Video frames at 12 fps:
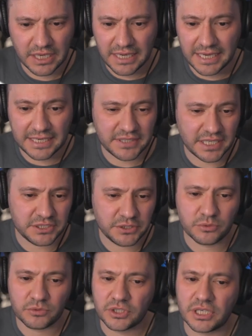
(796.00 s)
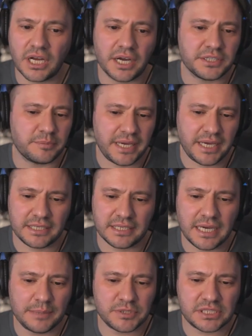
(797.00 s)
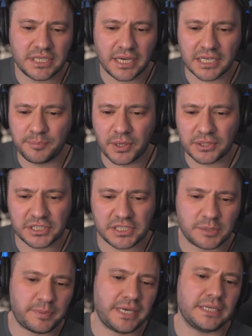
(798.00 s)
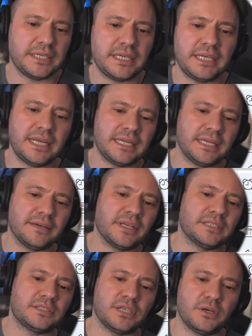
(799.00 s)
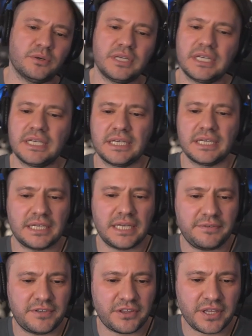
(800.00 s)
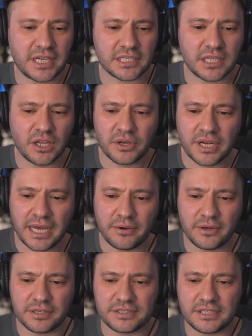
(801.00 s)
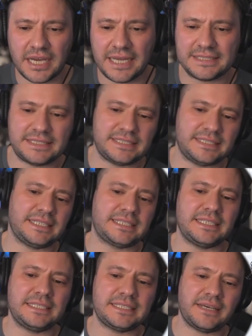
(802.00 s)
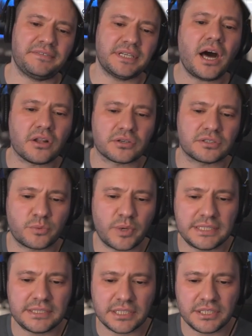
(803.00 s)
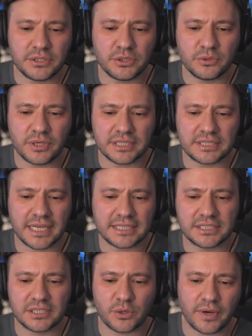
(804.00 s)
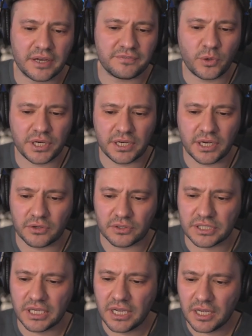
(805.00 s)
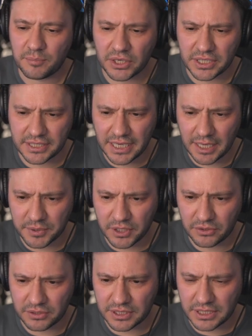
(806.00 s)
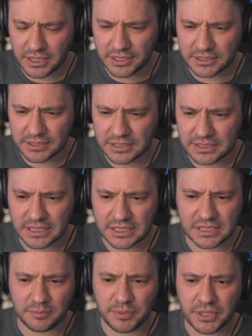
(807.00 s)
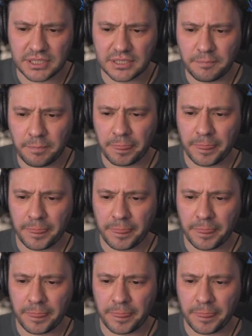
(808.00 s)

And if they do, good on you, man. I'm just not going to participate in any of this. So if you think it's low now at $67, wait till it gets to around $40. Market cap currently is 60 billion.